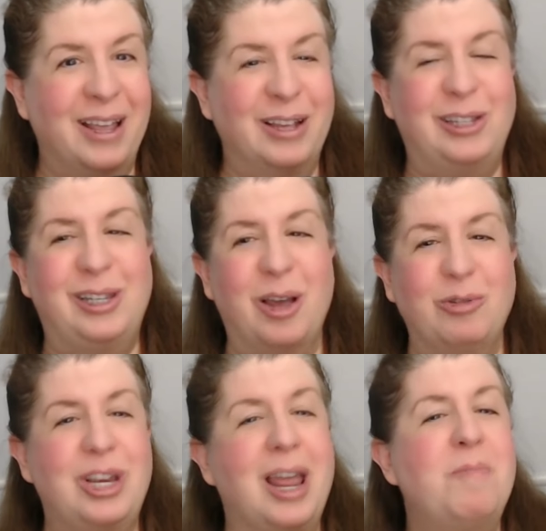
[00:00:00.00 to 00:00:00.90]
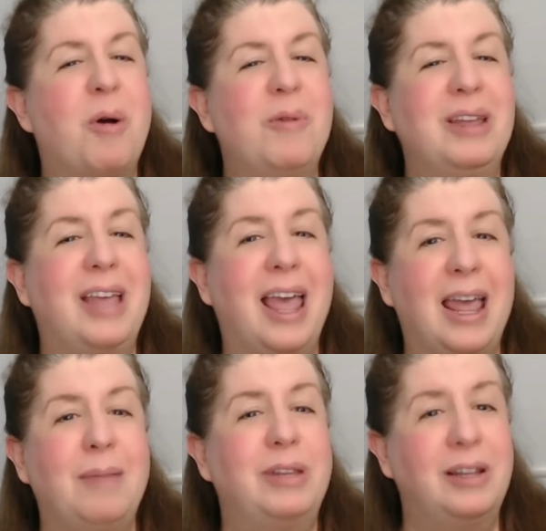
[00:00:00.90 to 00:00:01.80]
So Shane Bowen
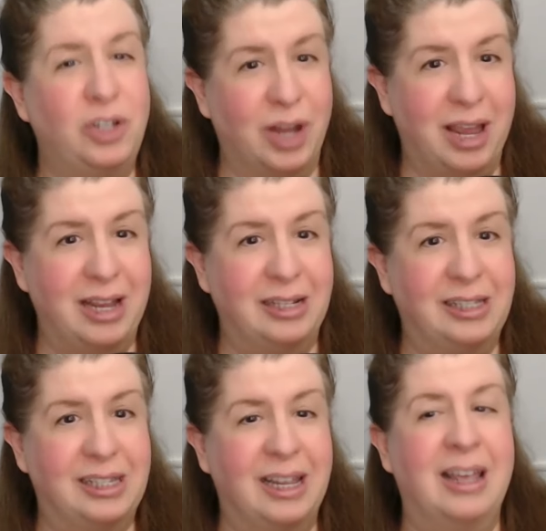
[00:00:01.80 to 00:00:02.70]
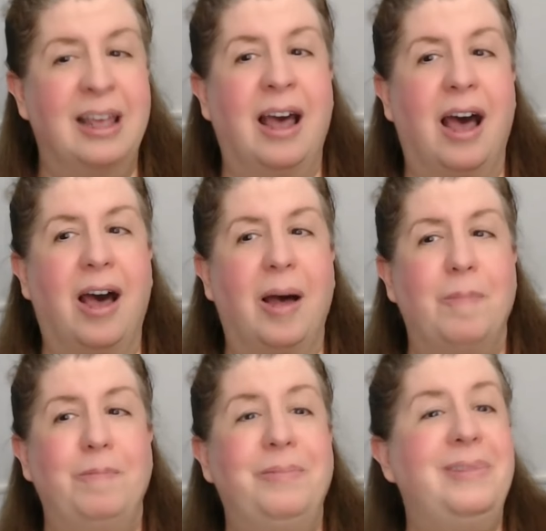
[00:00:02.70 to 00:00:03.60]
came to the Giants,
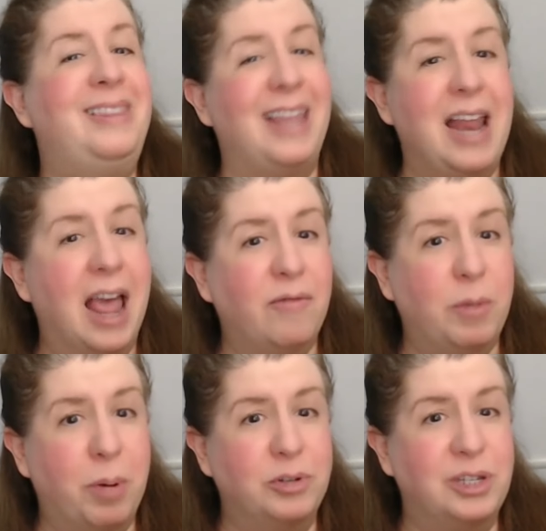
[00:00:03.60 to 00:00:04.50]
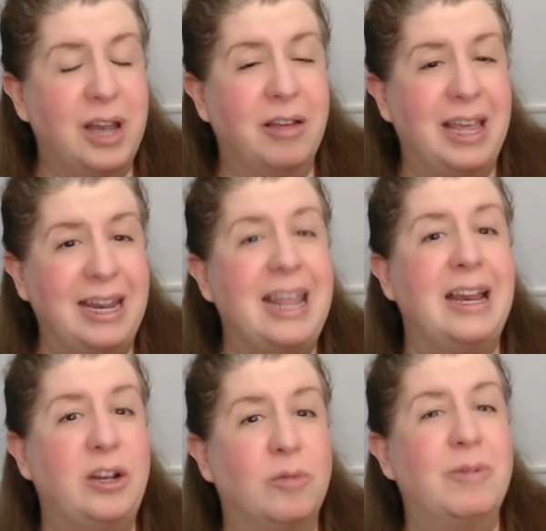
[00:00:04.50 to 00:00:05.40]
didn't have the personnel he
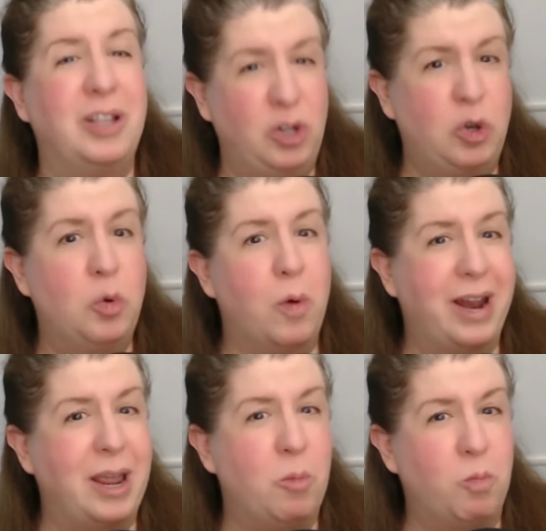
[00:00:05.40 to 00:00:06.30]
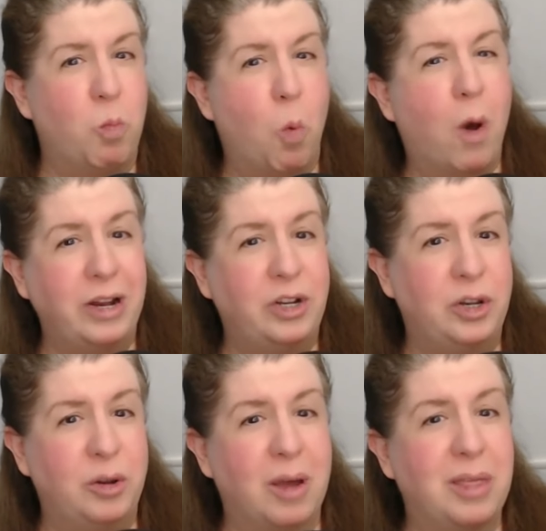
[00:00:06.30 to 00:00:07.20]
needed to really do what he wanted to
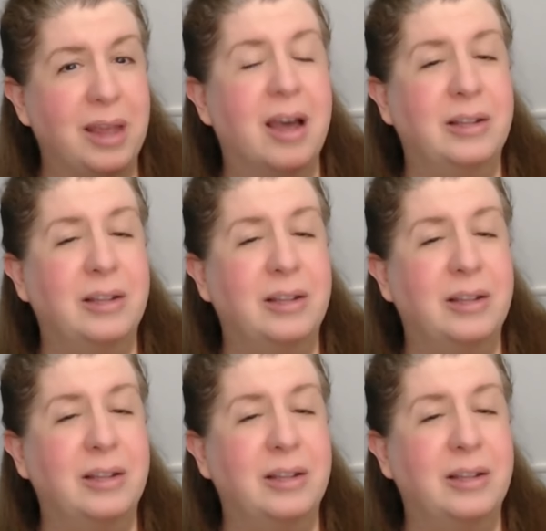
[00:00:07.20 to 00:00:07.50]
do, I think, on